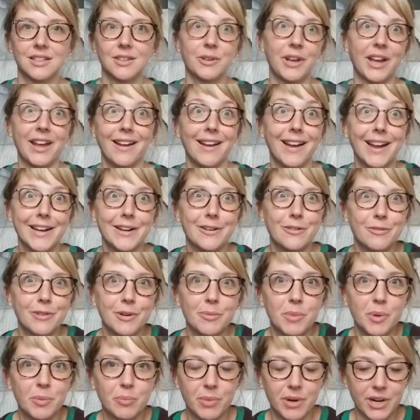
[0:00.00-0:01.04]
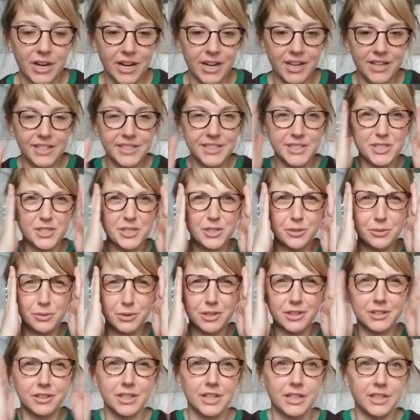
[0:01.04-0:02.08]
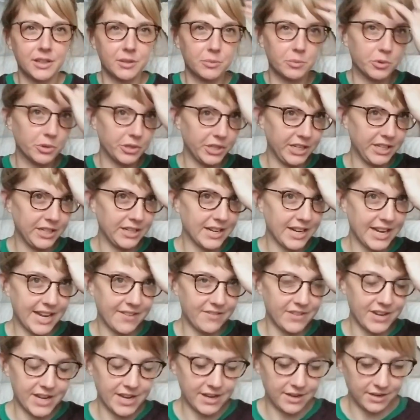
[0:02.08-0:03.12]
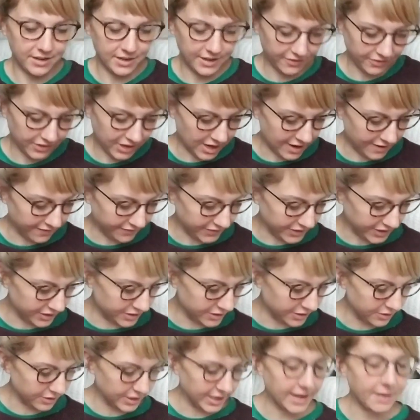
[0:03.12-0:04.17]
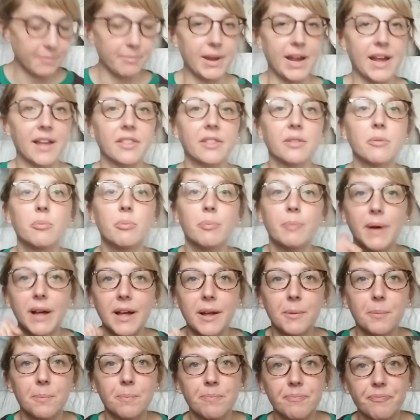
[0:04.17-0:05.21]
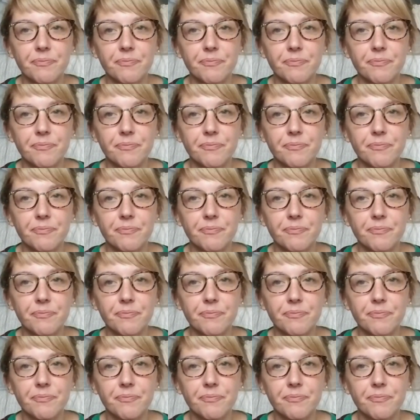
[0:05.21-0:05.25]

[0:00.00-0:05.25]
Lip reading: okay, I don't remember, and it's too early in the morning and I haven't had enough coffee to do that math. But